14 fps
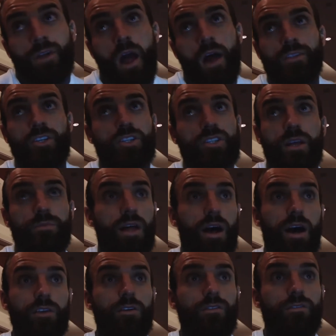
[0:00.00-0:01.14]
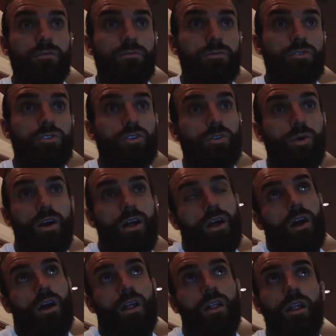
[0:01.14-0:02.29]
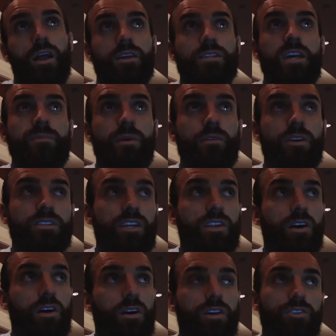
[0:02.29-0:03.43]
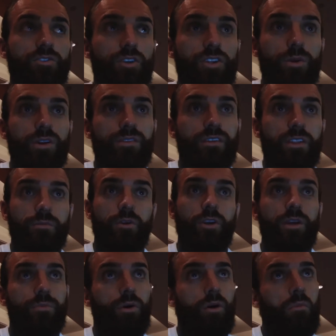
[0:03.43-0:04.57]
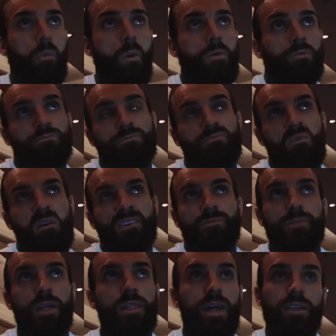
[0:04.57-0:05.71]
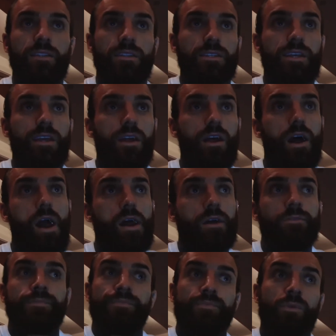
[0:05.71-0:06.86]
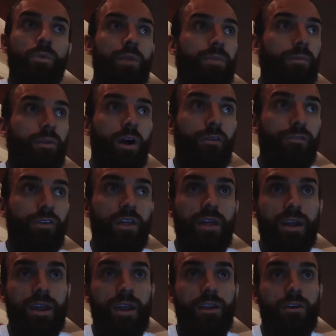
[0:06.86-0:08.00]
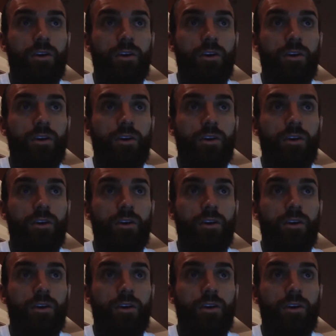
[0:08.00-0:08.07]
I just snapped the hand off. So, like I say, people are saying, "No, he's only doing it for the money," but at the end of the day, when people are offering you that kind of